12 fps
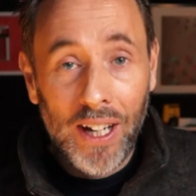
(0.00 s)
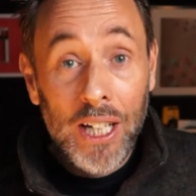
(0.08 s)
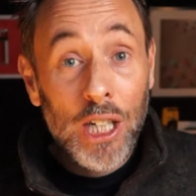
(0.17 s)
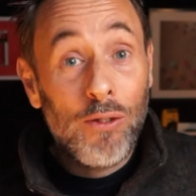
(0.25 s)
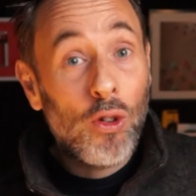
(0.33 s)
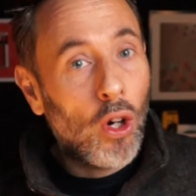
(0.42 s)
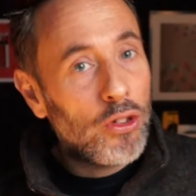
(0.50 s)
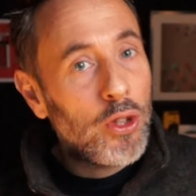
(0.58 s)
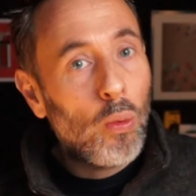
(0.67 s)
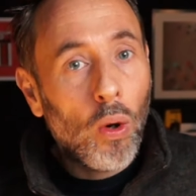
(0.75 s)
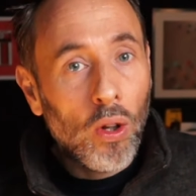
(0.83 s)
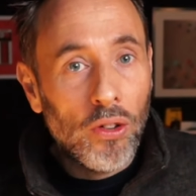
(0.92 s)
You've got to
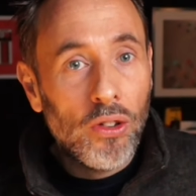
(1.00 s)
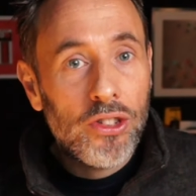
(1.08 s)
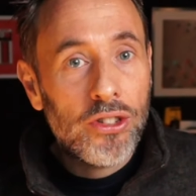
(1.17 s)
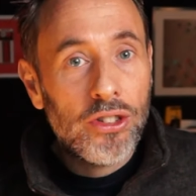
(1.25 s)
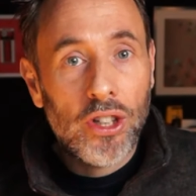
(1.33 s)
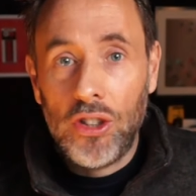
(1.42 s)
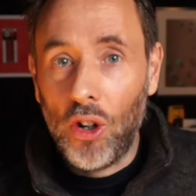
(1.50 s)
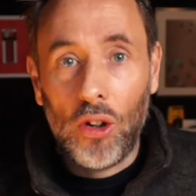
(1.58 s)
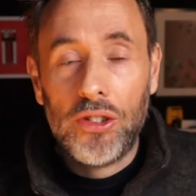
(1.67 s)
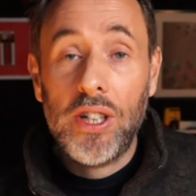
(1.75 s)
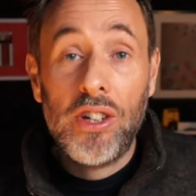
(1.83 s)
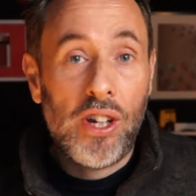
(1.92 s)
want to not
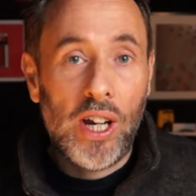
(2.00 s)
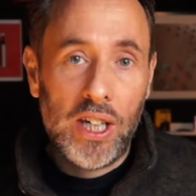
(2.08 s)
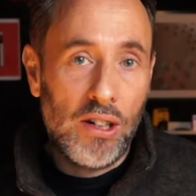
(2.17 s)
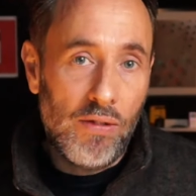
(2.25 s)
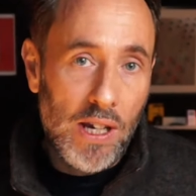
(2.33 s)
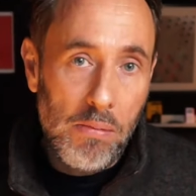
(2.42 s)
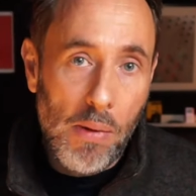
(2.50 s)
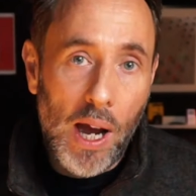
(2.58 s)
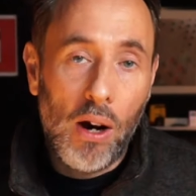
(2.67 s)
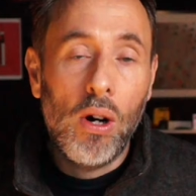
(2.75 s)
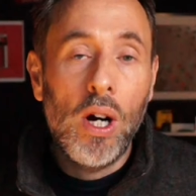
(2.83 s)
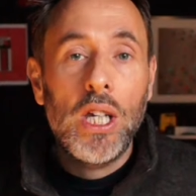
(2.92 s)
check your
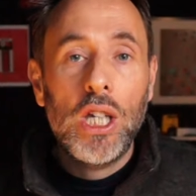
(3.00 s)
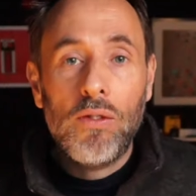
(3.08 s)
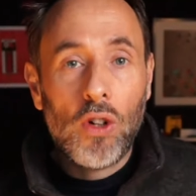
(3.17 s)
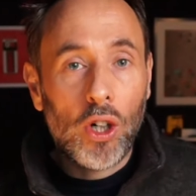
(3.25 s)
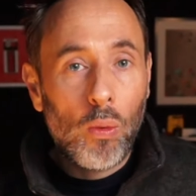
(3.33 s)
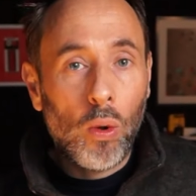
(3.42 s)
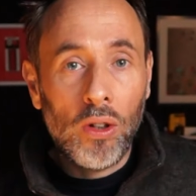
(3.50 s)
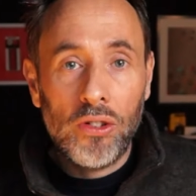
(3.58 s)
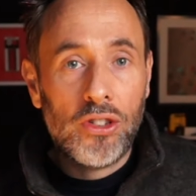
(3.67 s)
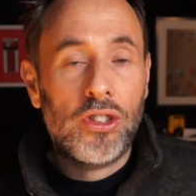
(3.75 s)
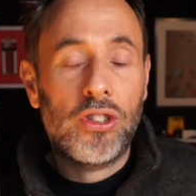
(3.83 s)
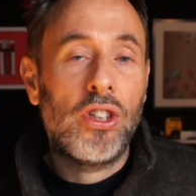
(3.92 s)
email. You've got to want
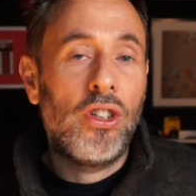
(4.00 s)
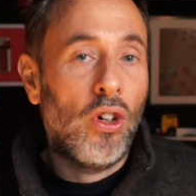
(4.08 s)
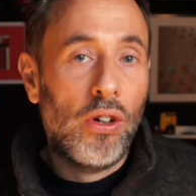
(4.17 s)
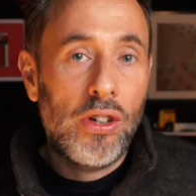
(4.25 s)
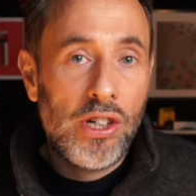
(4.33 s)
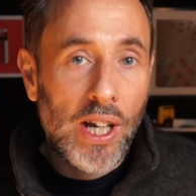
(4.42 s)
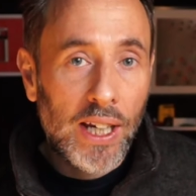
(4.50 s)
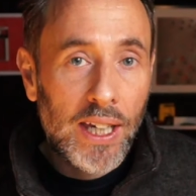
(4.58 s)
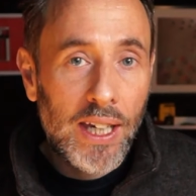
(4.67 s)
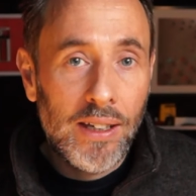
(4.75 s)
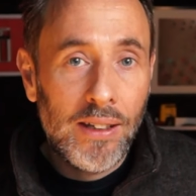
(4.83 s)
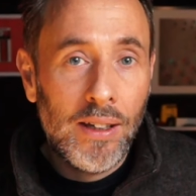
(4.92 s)
to not check
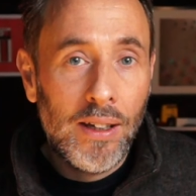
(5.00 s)
in.